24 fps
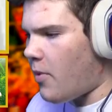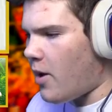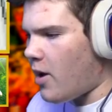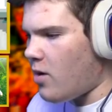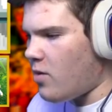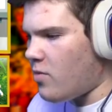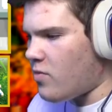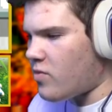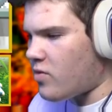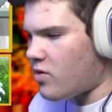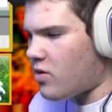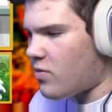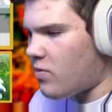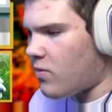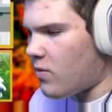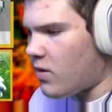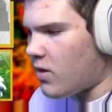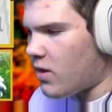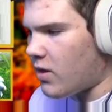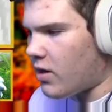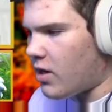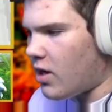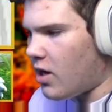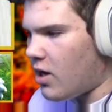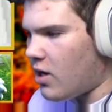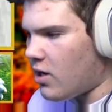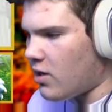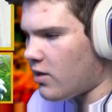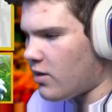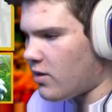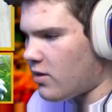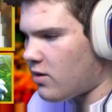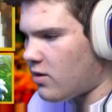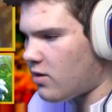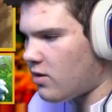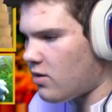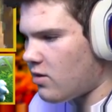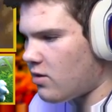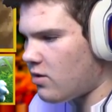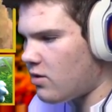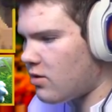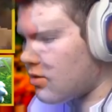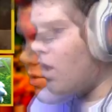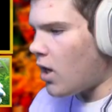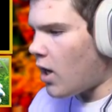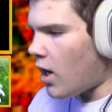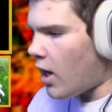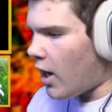Bao was supposed to call us.
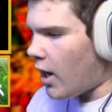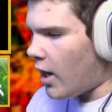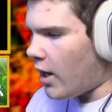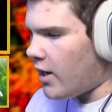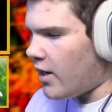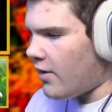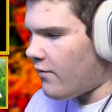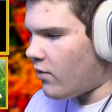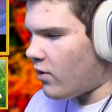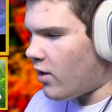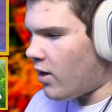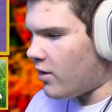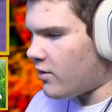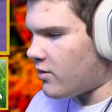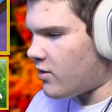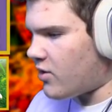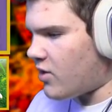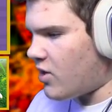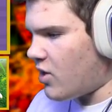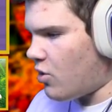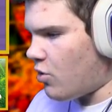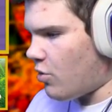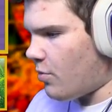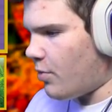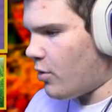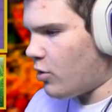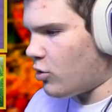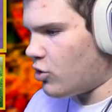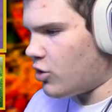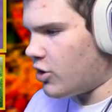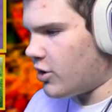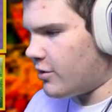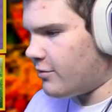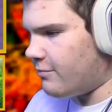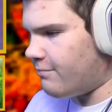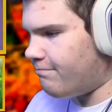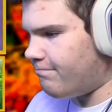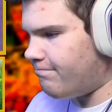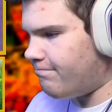I never got the Seeker Potion.